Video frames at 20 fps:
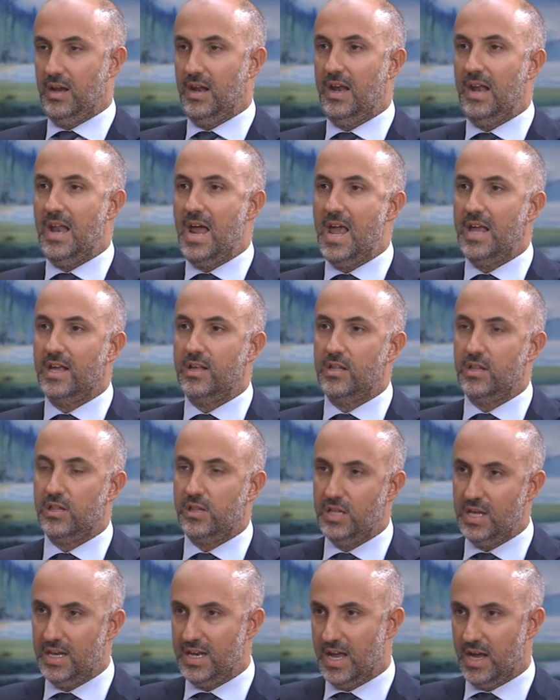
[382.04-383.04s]
like
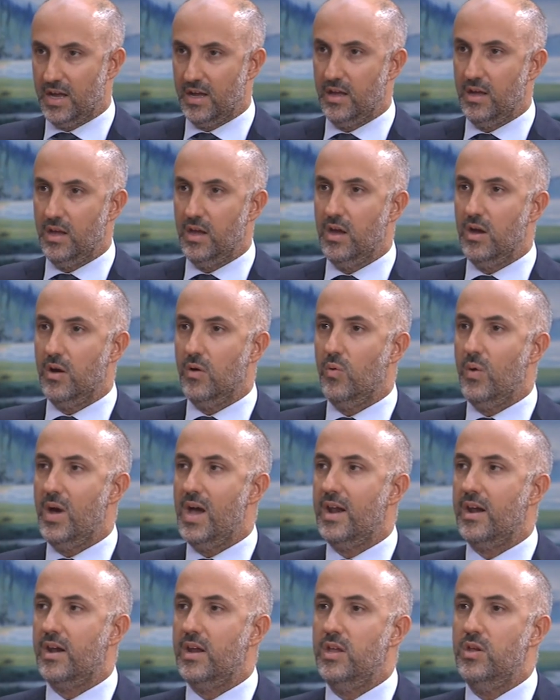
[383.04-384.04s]
Syria,
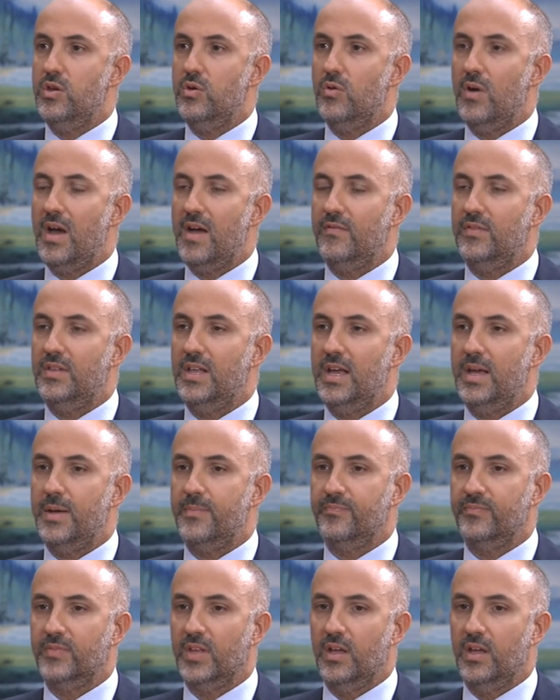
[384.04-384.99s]
where you have the, uh,